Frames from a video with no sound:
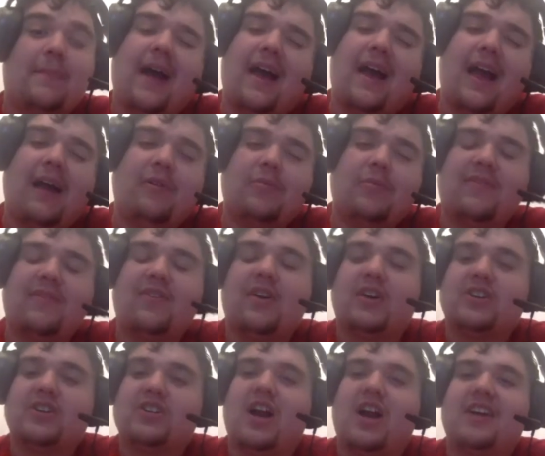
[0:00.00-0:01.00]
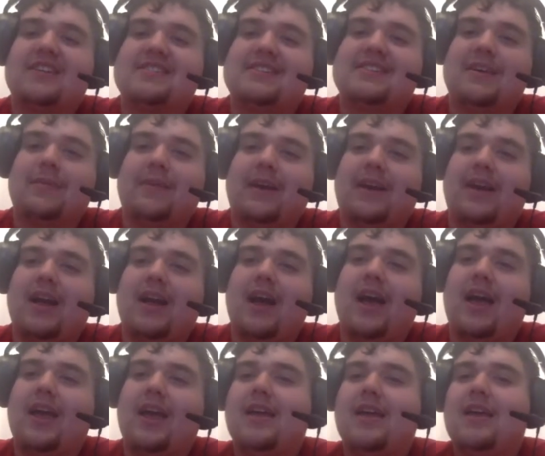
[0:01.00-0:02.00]
I would be very shocked to see him get
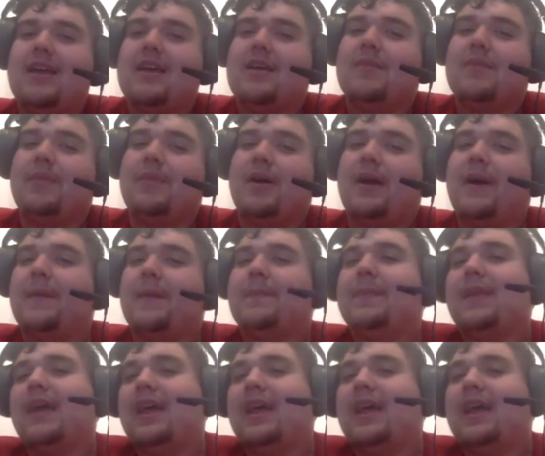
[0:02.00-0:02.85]
cut, but